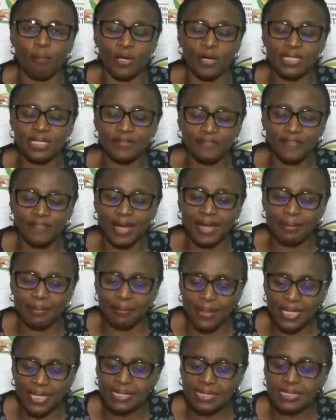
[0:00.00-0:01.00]
modify
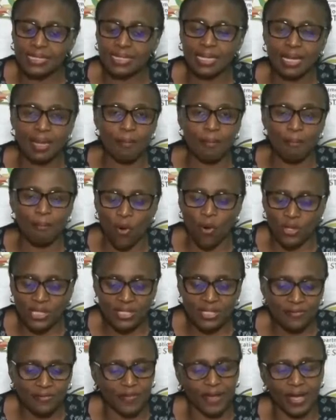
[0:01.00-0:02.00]
means
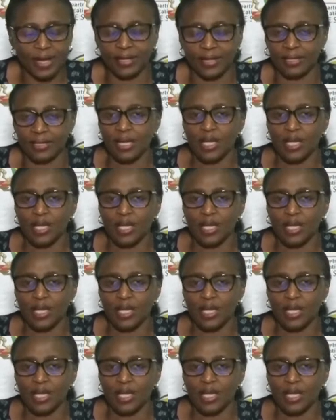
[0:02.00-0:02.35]
modify.